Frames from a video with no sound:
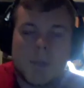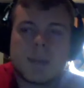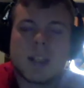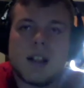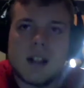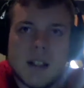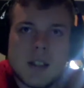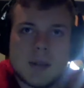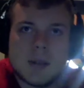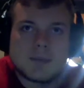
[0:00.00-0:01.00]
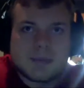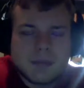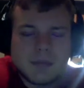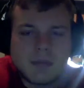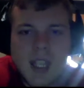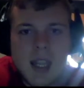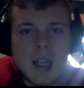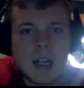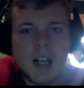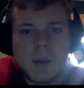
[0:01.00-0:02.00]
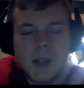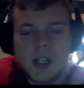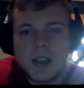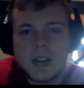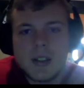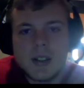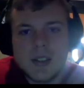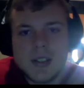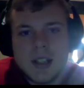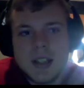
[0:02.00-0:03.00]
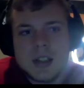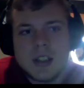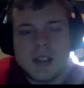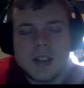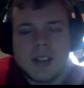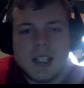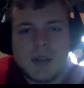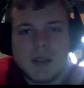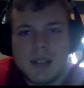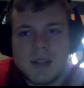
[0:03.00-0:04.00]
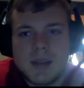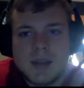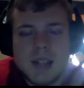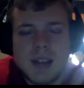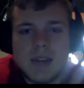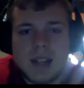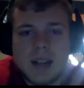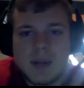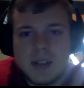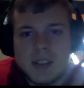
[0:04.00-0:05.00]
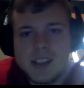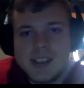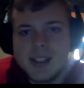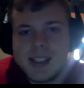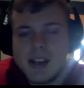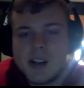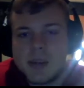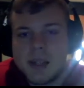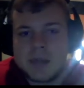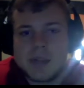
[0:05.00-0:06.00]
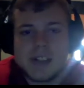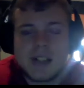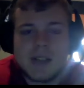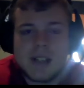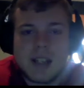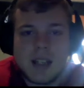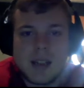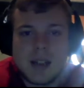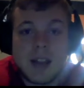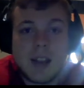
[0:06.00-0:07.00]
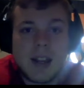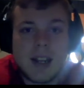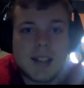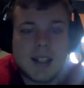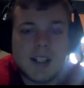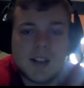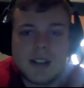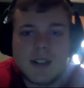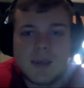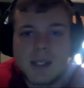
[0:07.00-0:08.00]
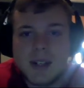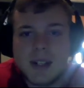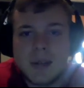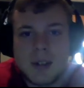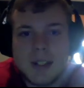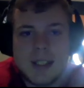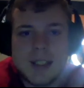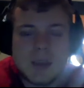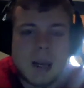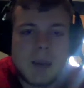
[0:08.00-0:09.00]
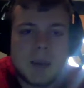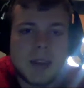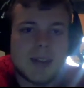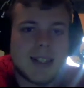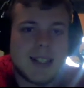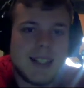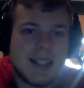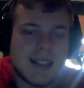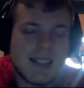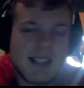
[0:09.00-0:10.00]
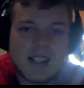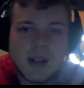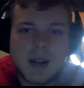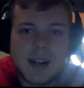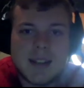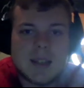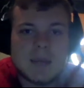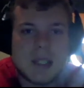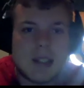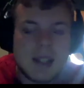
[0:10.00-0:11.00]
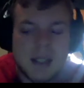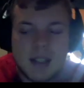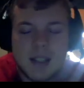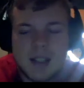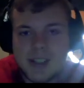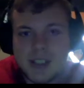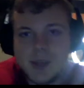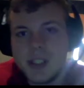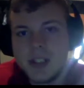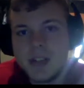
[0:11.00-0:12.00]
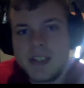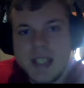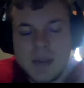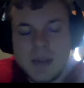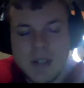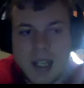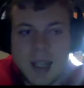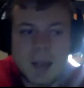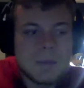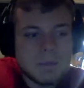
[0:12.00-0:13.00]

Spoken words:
Um, and a couple others, just getting rid of some stuff that I really just didn't care about for stuff that I liked. I got a Tracy McGrady rookie that's a pop 13. It's nothing crazy, but it's just something you don't see every day.